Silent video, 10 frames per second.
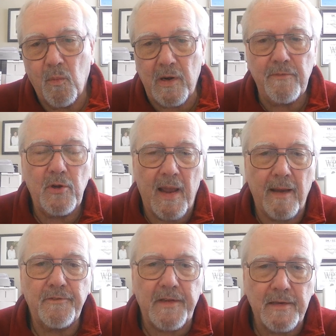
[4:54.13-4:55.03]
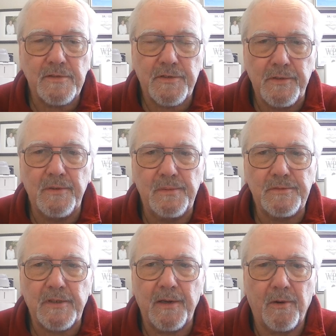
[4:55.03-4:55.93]
Whatever you have tends to
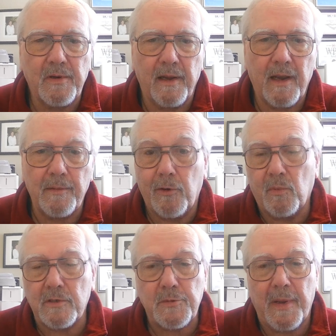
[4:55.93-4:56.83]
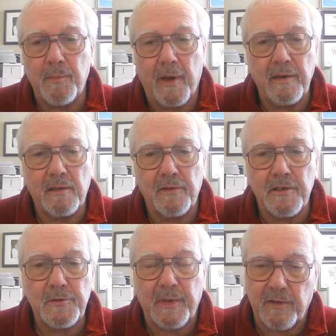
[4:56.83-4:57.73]
say, okay, I don't want to spend money
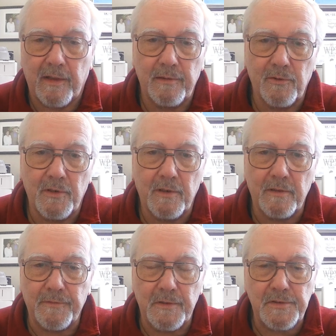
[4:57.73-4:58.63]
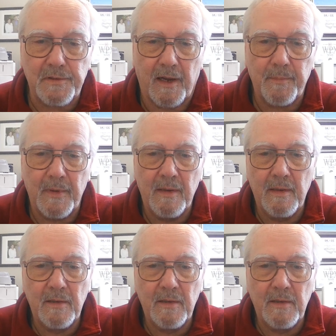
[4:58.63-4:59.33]
on this because I didn't learn it the first time,